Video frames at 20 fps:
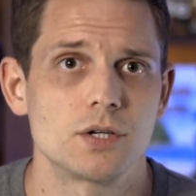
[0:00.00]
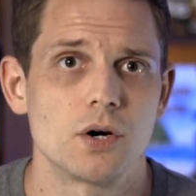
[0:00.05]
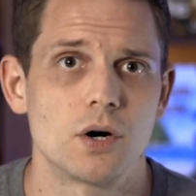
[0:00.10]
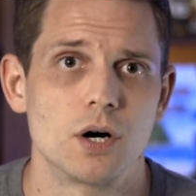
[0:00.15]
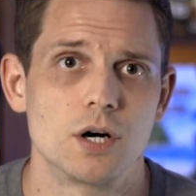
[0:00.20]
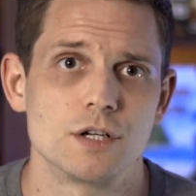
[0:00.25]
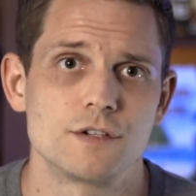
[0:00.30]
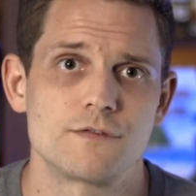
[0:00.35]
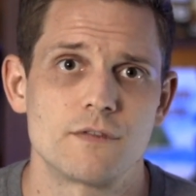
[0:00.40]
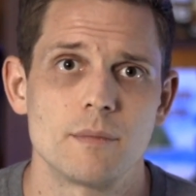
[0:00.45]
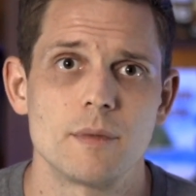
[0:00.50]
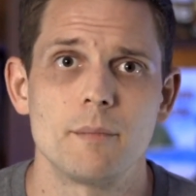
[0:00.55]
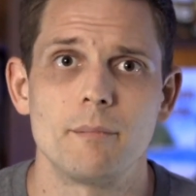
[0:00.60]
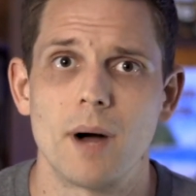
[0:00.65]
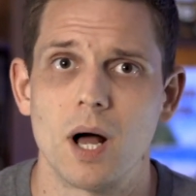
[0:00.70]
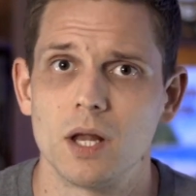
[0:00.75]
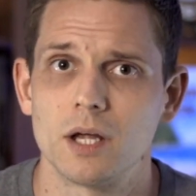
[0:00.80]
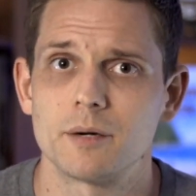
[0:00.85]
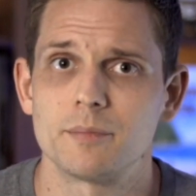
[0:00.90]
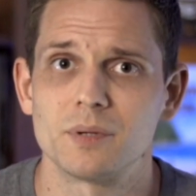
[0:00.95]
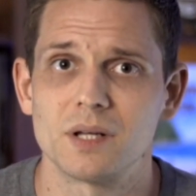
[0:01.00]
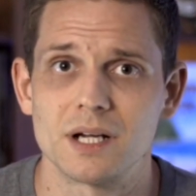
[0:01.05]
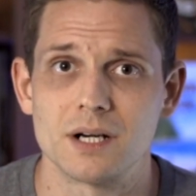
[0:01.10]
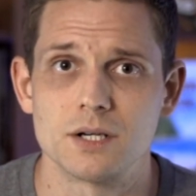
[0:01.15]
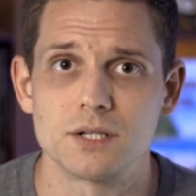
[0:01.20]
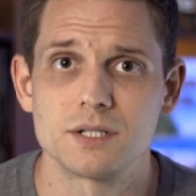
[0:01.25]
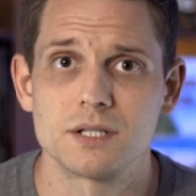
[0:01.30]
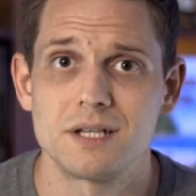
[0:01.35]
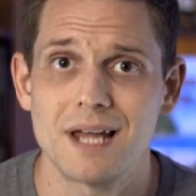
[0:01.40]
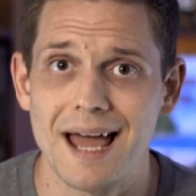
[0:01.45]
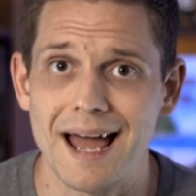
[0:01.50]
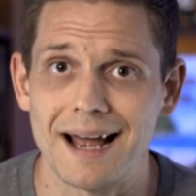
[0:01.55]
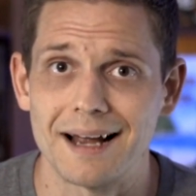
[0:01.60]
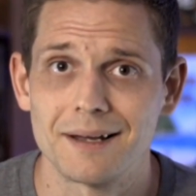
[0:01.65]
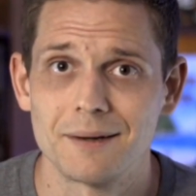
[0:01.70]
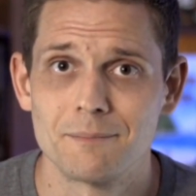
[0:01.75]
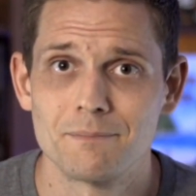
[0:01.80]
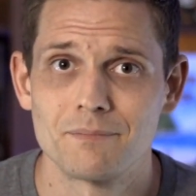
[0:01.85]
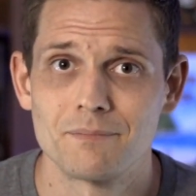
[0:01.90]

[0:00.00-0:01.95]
cards from the Moloch player's deck.